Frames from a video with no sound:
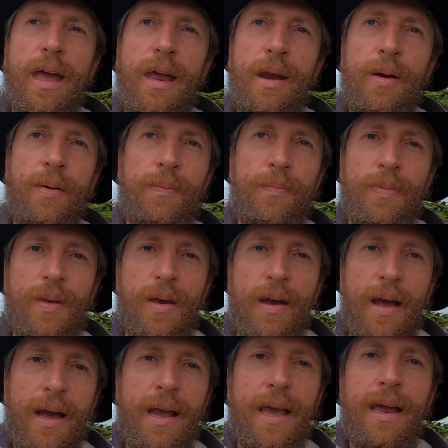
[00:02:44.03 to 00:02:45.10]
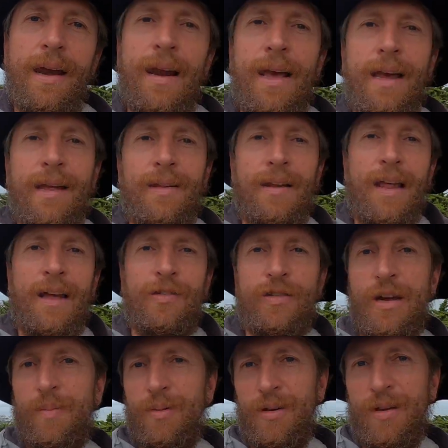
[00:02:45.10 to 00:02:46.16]
and again, like in the
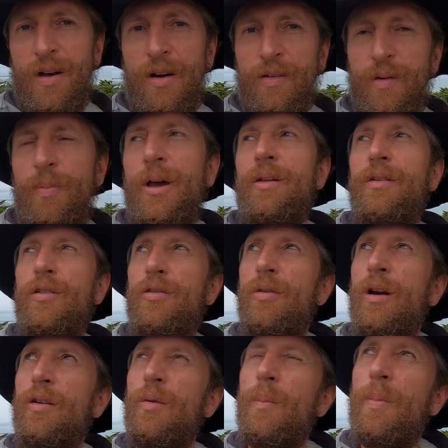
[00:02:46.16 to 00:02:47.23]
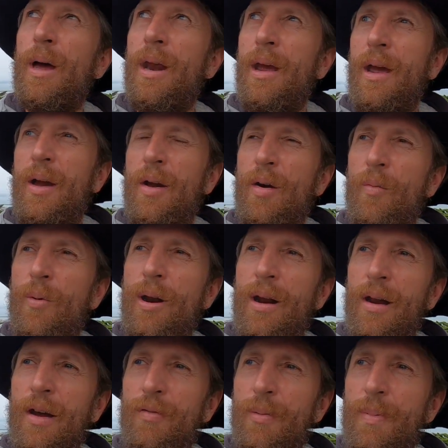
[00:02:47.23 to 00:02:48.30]
last chapter, it talks about destruction, but what I
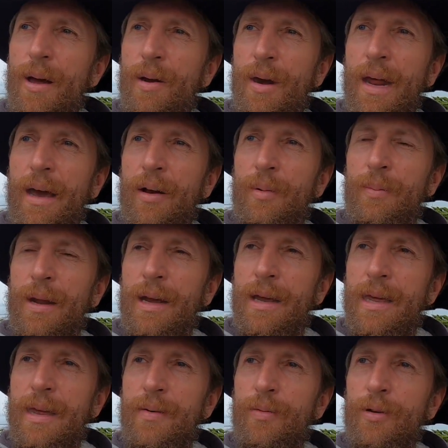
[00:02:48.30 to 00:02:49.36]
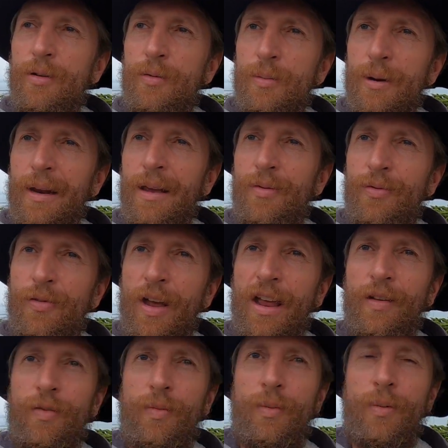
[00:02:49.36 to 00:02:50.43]
love about Nahum, like he was really
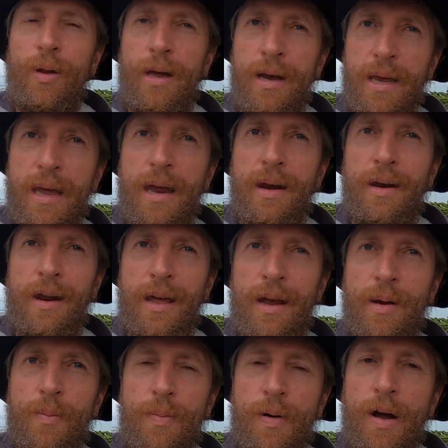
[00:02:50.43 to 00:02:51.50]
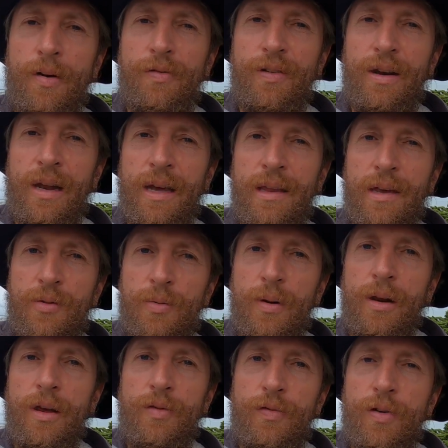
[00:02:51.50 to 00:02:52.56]
faithful, again, like a prophet, like that
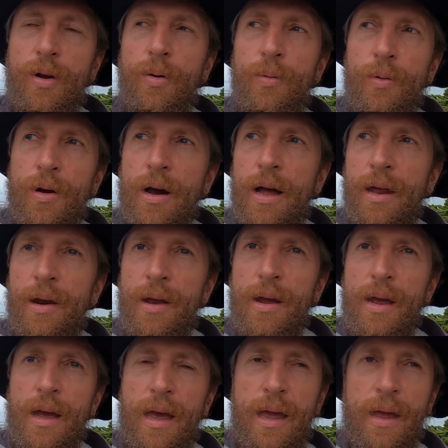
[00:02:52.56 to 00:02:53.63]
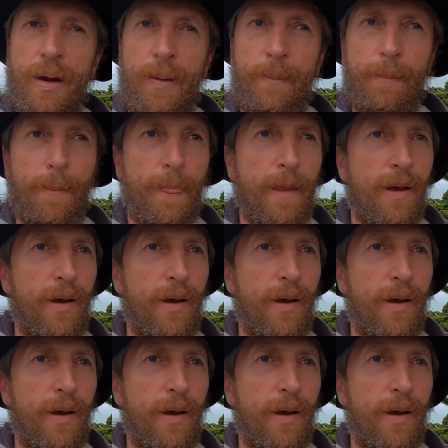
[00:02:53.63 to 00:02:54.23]
really followed God and